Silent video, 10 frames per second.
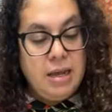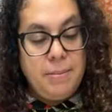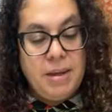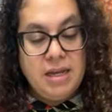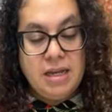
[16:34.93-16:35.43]

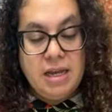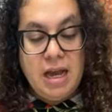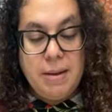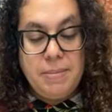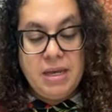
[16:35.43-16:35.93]
Make a
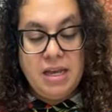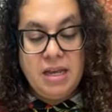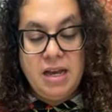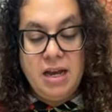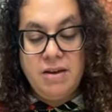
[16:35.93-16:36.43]
copy and
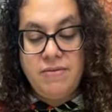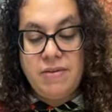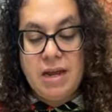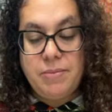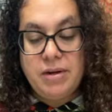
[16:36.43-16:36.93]
cut
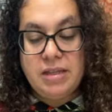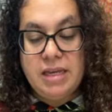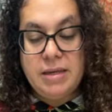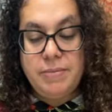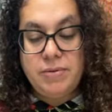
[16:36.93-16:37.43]
fabric
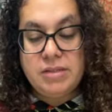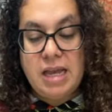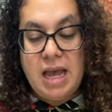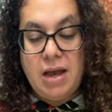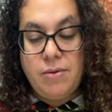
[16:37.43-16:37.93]
labels
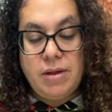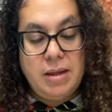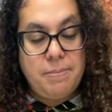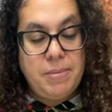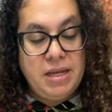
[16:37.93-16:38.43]
out
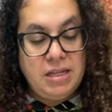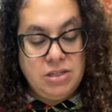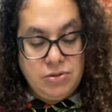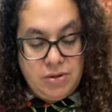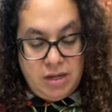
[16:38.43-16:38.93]
and pin
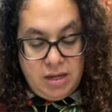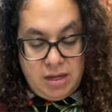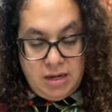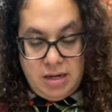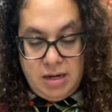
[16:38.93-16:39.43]
to
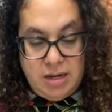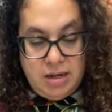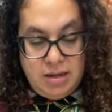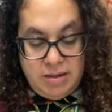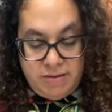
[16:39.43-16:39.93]
cut
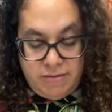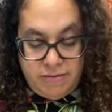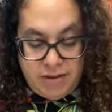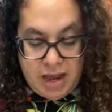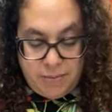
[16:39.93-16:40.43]

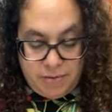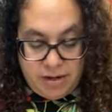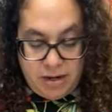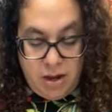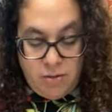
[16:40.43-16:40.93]

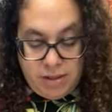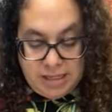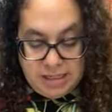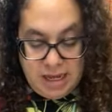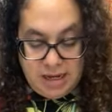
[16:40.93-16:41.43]
fabric. Oh,
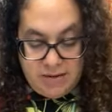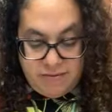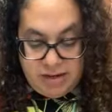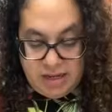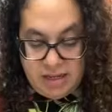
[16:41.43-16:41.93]
that's kind of
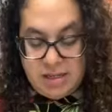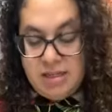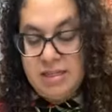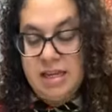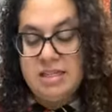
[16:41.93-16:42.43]
neat.
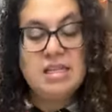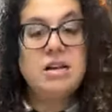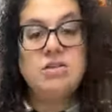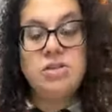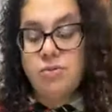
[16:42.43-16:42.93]
It like
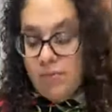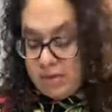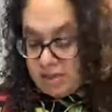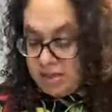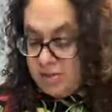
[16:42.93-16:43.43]
tells you
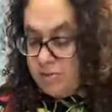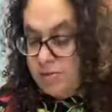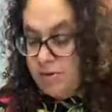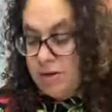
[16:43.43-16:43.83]
what to